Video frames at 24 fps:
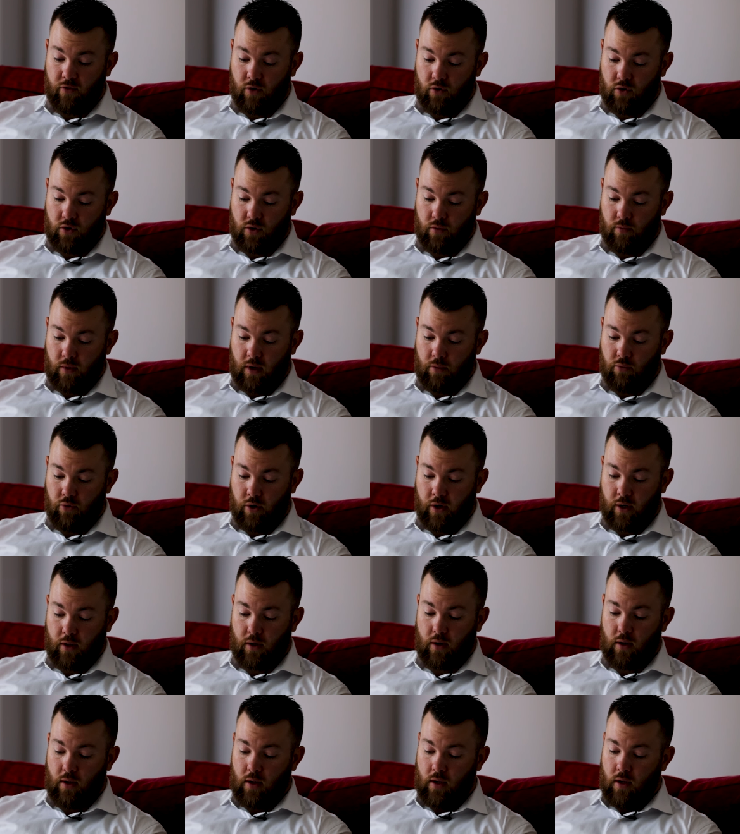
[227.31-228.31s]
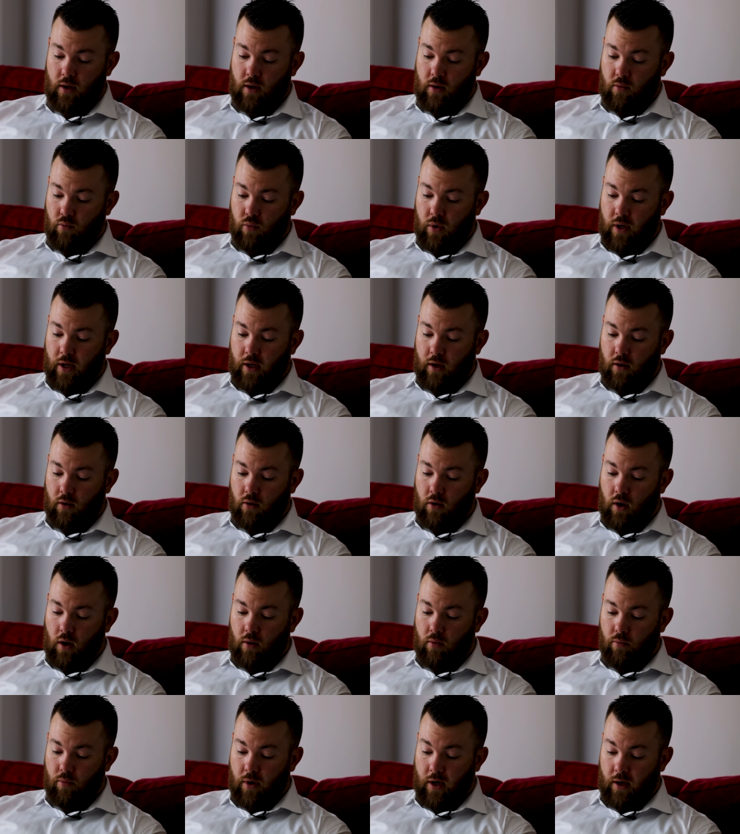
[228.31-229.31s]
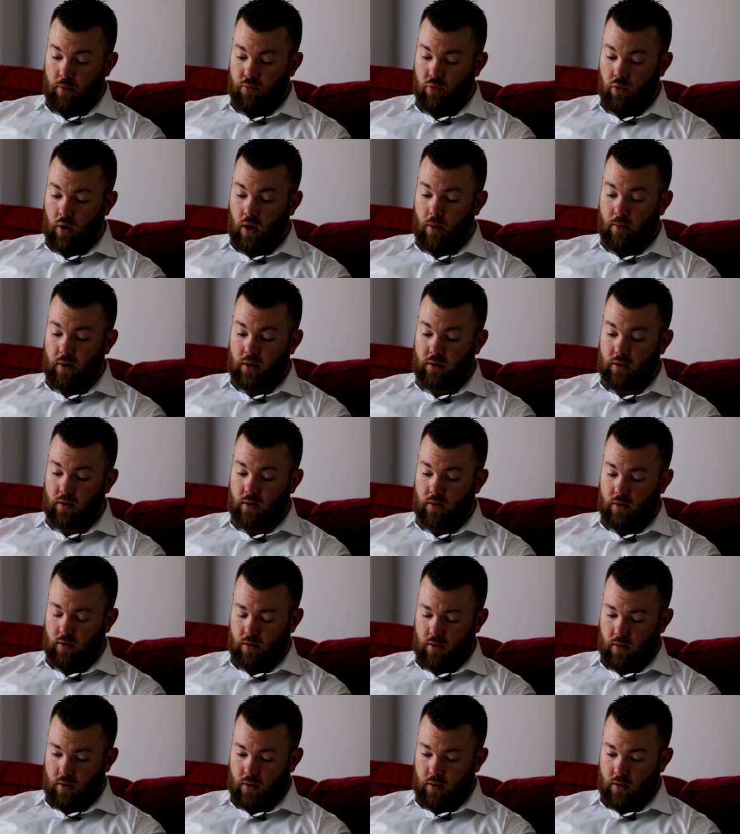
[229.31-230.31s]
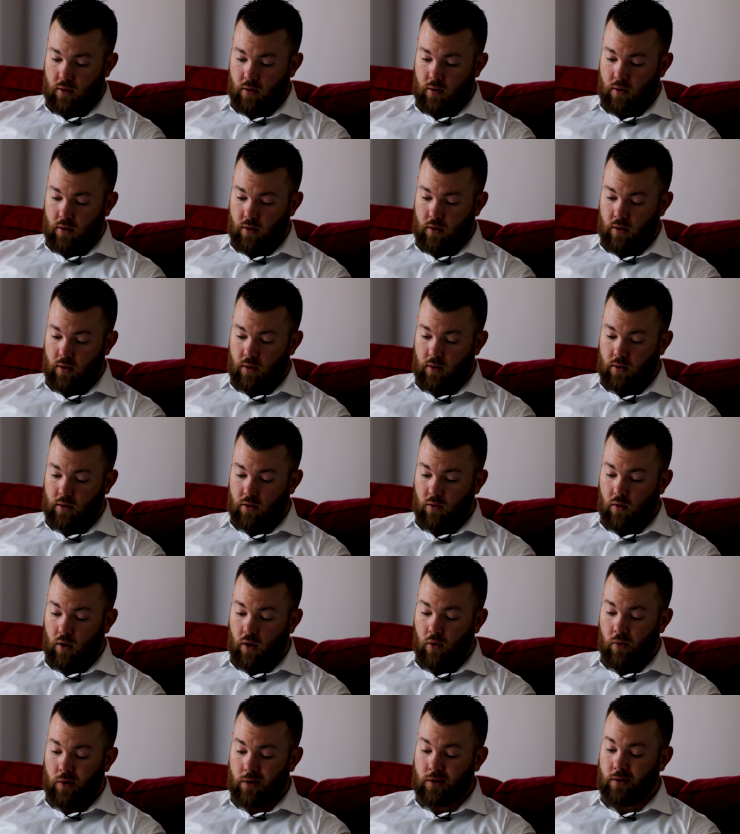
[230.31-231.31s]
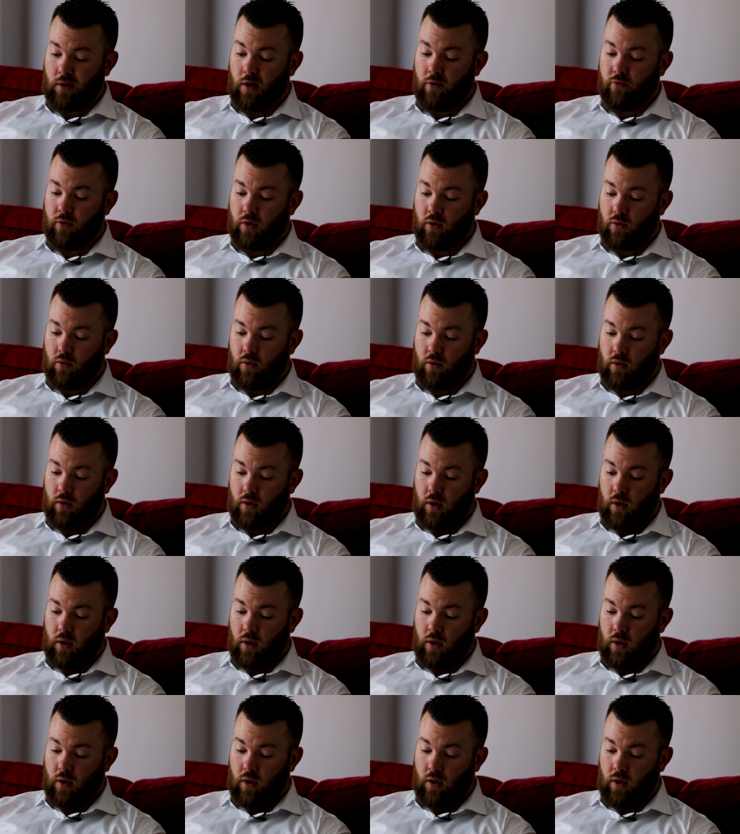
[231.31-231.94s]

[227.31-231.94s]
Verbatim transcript: future may bring, but I can, I can promise to always love you,